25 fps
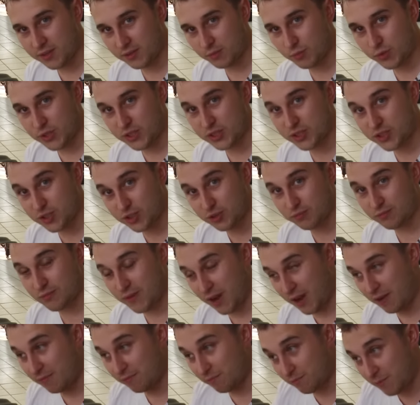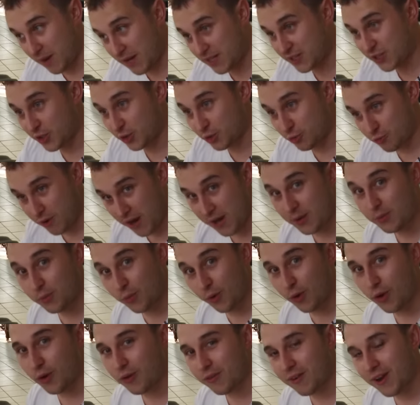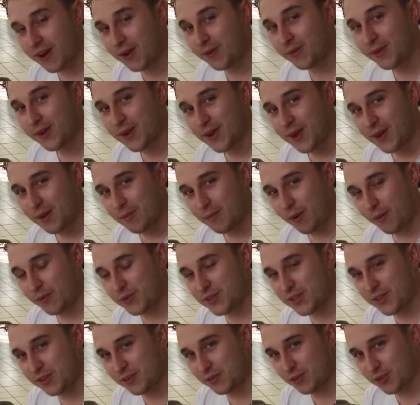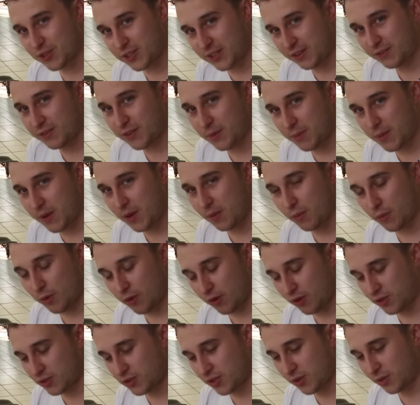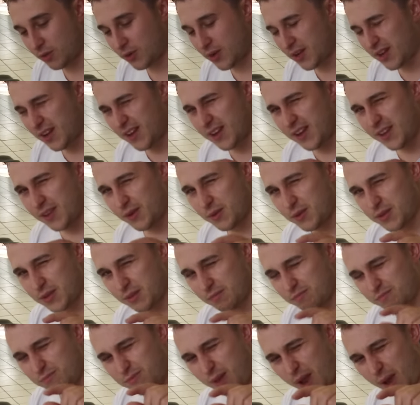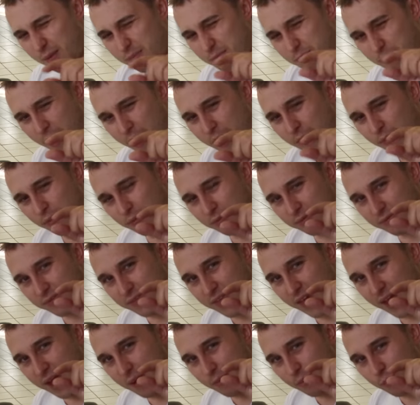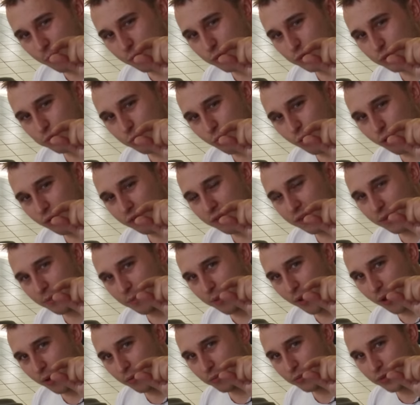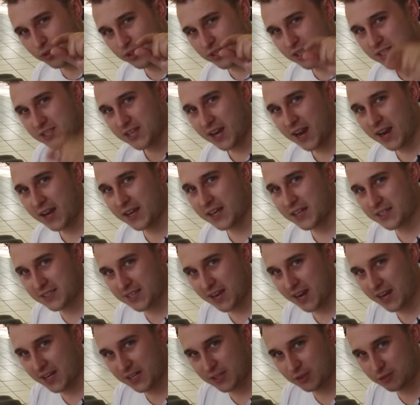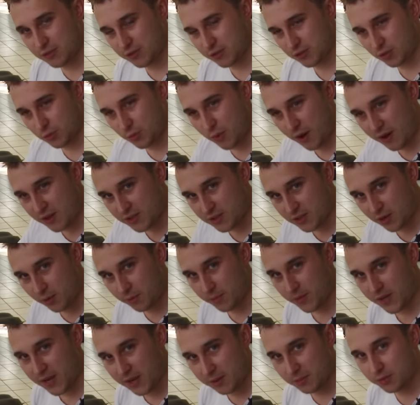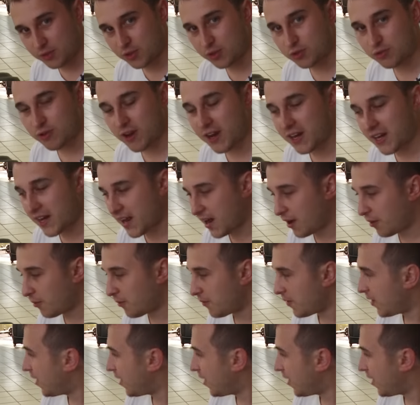which are meant to drain water out. But obviously they've just lifted a bit of water. So there was about that much water at the bottom, just a tiny, tiny drizzle where it's not been able to drain out.